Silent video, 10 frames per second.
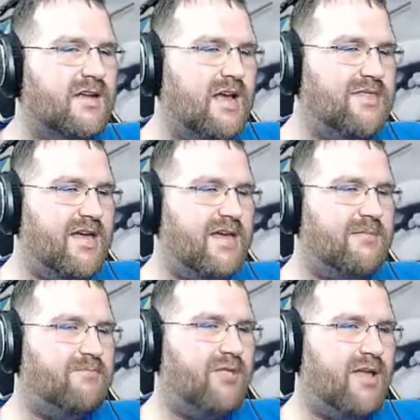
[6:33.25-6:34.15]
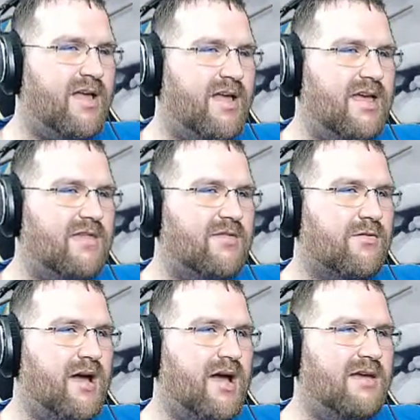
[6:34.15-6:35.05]
and then play the
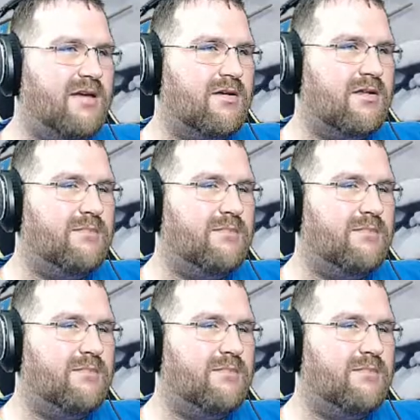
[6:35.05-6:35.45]
Raw Heal and